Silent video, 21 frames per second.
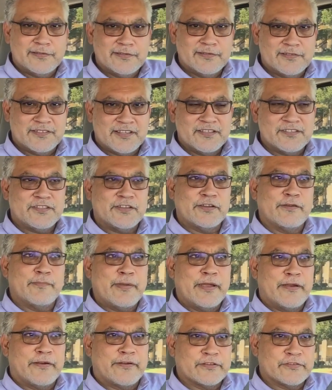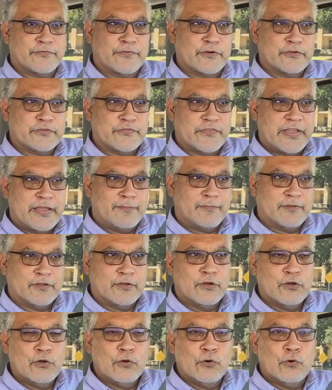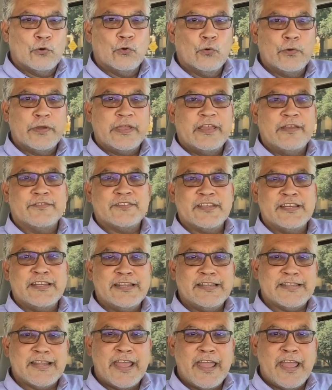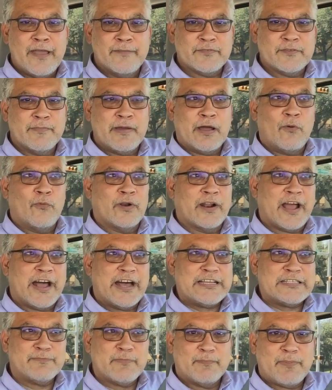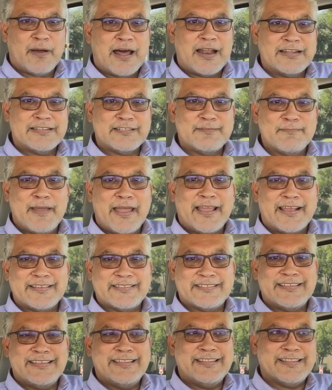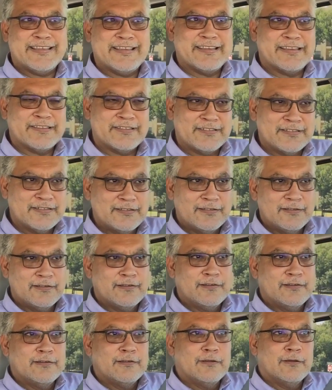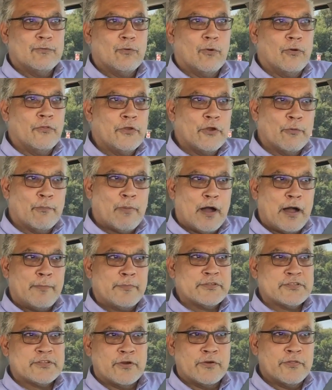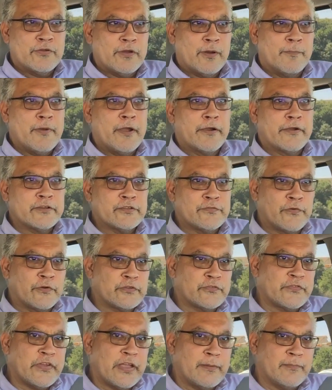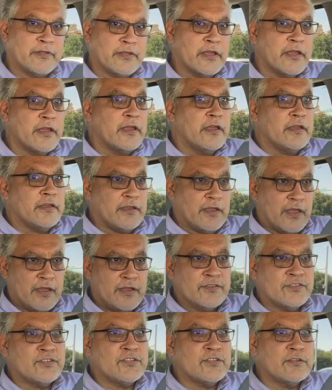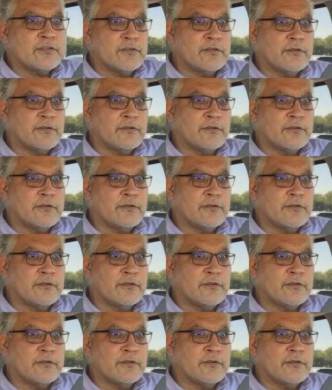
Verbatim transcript: says they're America's first family. Who gives any damns about what Cosmopolitan magazine thinks? Well, the Obamas are the America's first family. Yes,